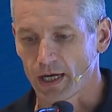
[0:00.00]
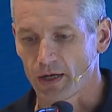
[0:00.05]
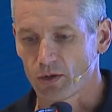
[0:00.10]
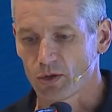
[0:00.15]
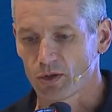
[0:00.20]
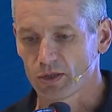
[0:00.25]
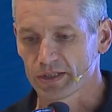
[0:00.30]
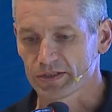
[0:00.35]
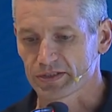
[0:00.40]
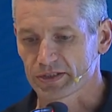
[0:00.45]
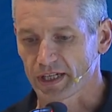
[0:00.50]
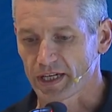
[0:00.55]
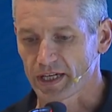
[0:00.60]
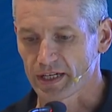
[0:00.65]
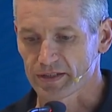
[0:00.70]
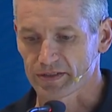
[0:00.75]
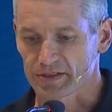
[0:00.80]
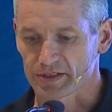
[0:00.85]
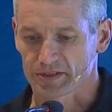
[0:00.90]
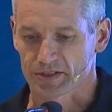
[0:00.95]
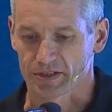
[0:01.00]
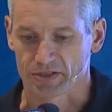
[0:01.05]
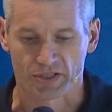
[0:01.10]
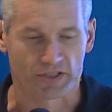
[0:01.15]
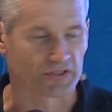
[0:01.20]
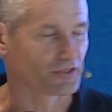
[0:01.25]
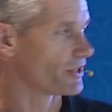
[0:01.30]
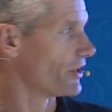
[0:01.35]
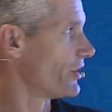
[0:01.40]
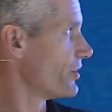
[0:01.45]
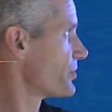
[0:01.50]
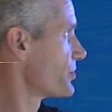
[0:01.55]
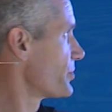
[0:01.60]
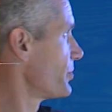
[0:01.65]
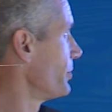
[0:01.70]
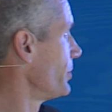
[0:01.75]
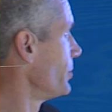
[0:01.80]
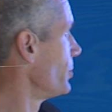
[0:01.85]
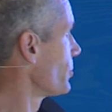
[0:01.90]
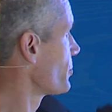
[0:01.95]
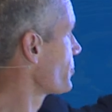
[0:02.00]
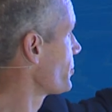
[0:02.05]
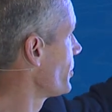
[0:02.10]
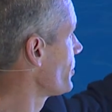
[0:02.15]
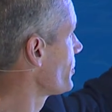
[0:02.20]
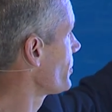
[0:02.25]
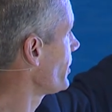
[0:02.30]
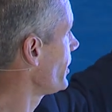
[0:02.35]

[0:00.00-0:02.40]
all it does is it just goes through and looks at